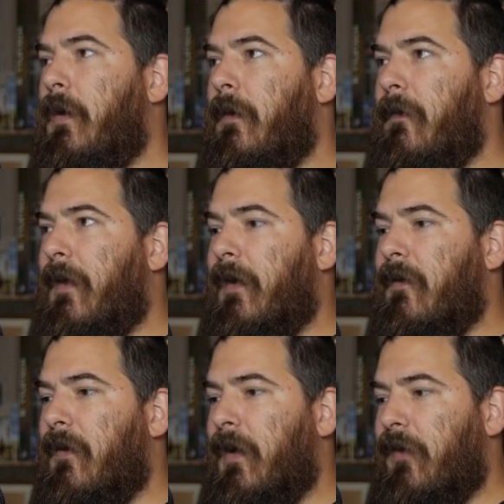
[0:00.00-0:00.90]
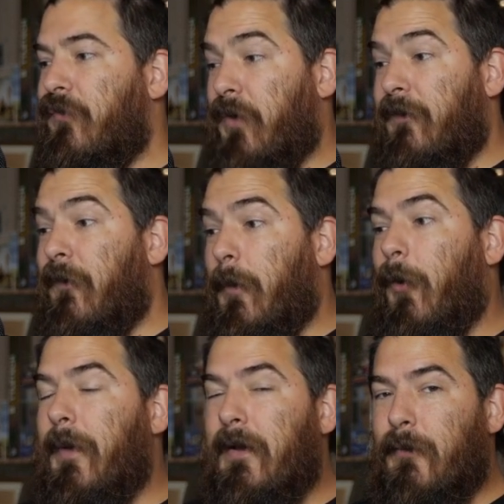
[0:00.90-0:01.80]
that kind of stressful
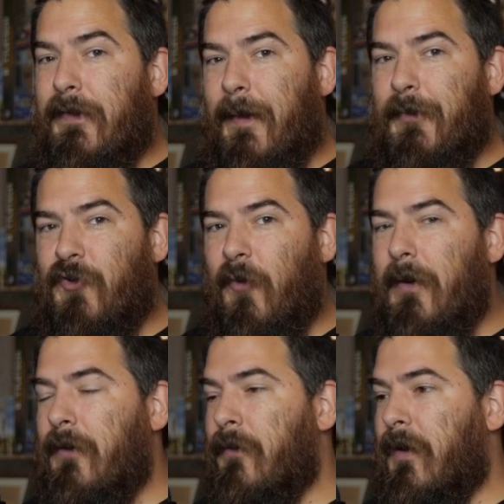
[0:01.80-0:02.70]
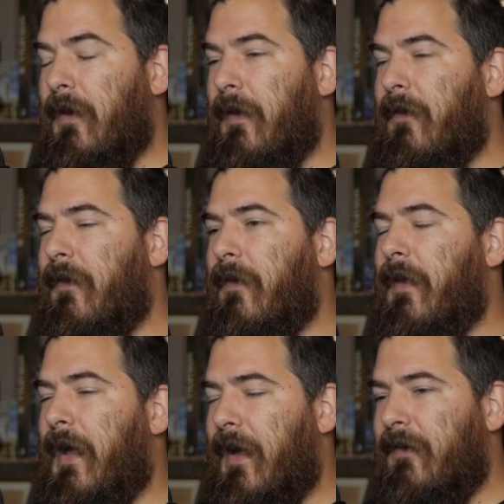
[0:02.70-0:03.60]
moment with that patrol boat,
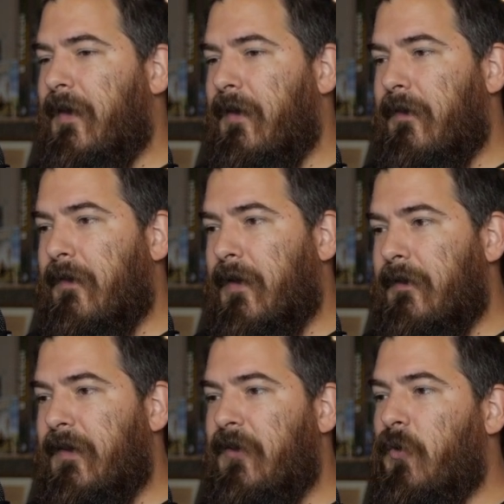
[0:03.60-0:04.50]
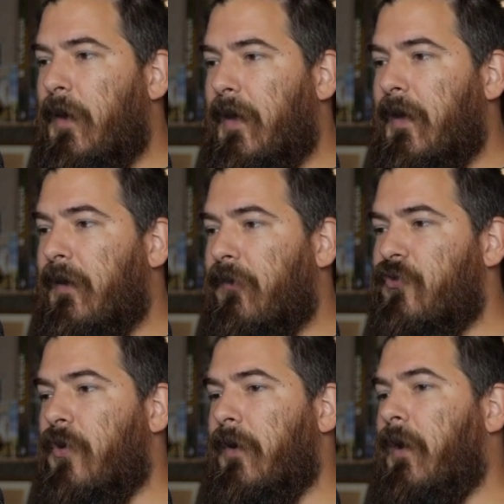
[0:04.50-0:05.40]
as he's continuing his
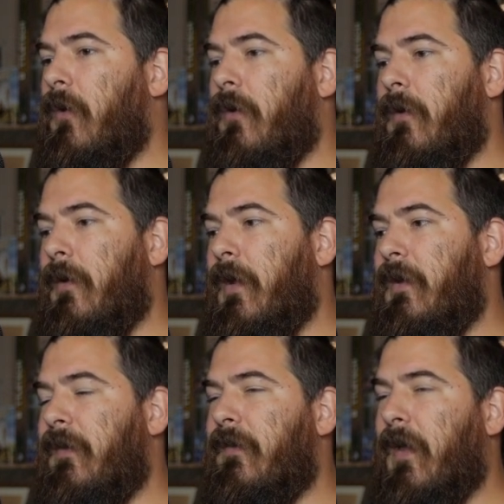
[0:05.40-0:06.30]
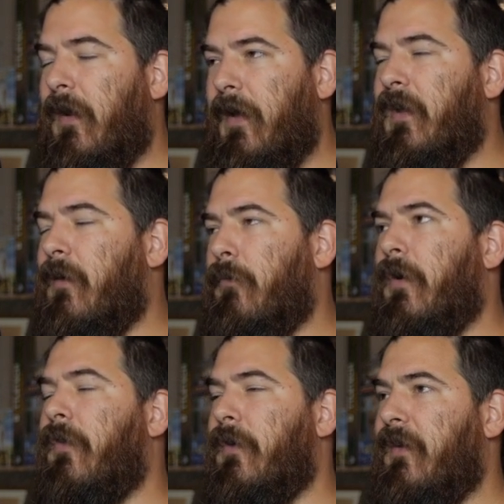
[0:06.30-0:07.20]
journey on, and he's kind of taking a
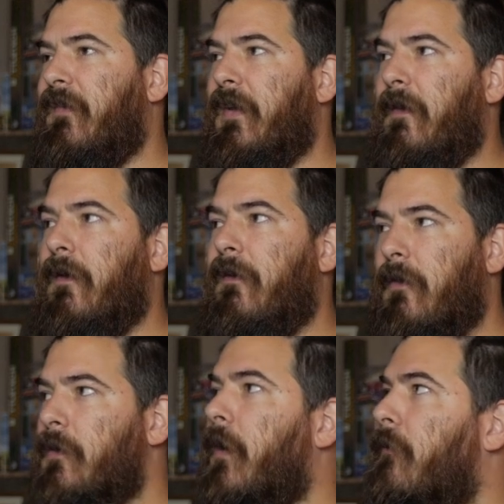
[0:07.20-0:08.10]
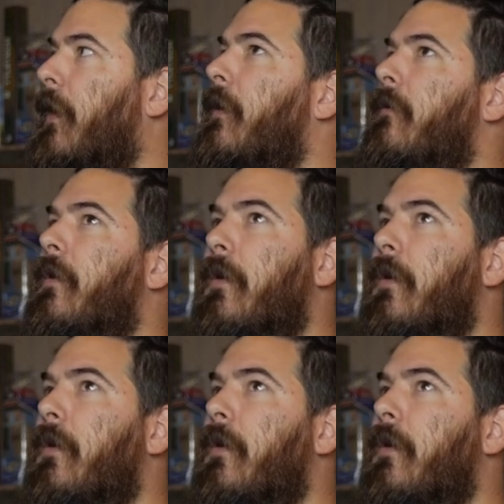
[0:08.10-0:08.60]
breather, and he's sitting there, he's looking around,